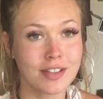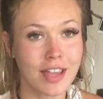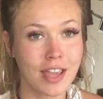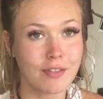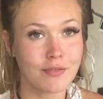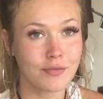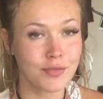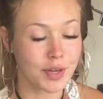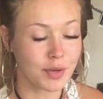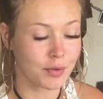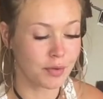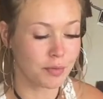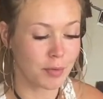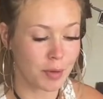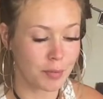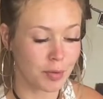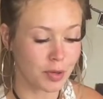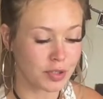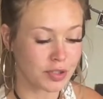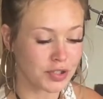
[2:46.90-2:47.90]
came free with my
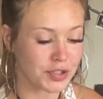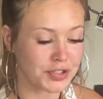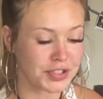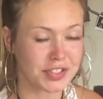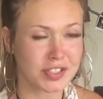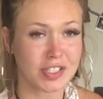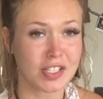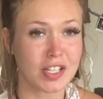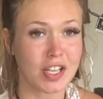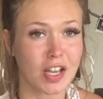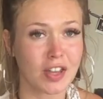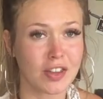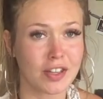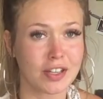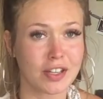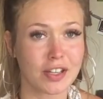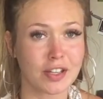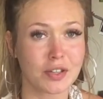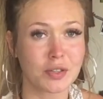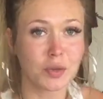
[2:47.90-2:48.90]
purchase because I got
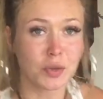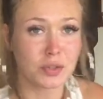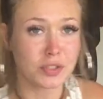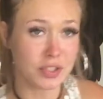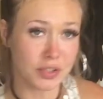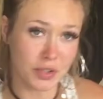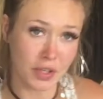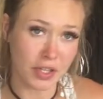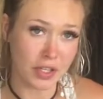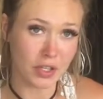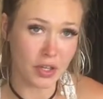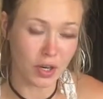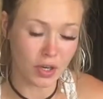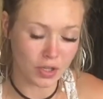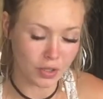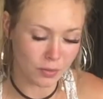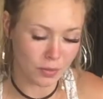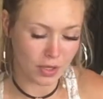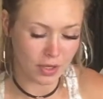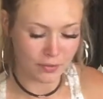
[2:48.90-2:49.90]
like an Ulta credit
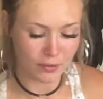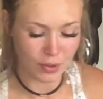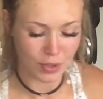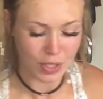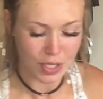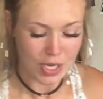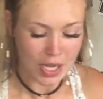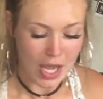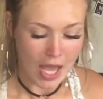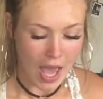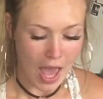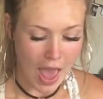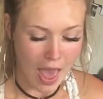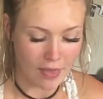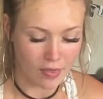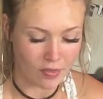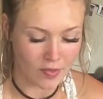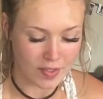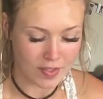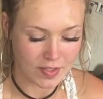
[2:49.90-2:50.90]
card or whatever.
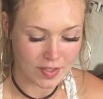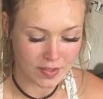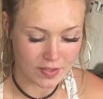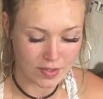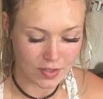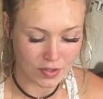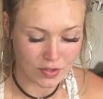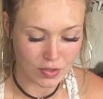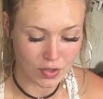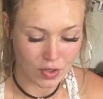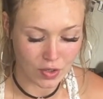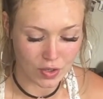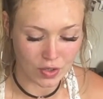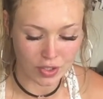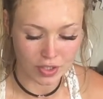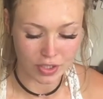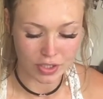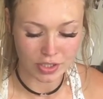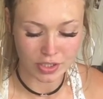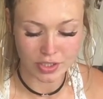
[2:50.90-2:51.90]
And this is the
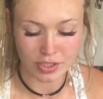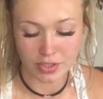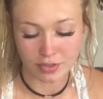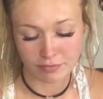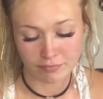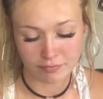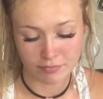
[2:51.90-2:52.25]
Tarte